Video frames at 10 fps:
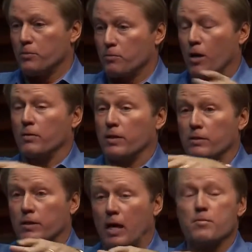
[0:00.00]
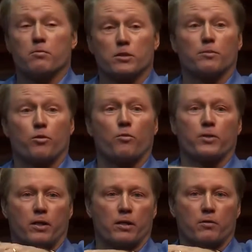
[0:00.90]
well, the, the government was
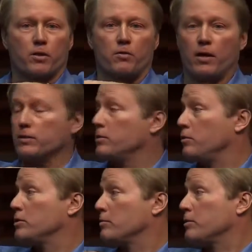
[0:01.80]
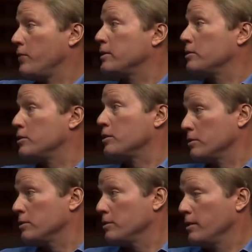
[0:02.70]
appropriately going to require us to do some
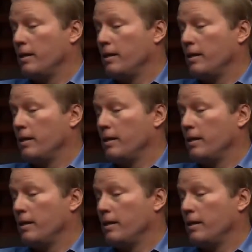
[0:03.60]
divestitures.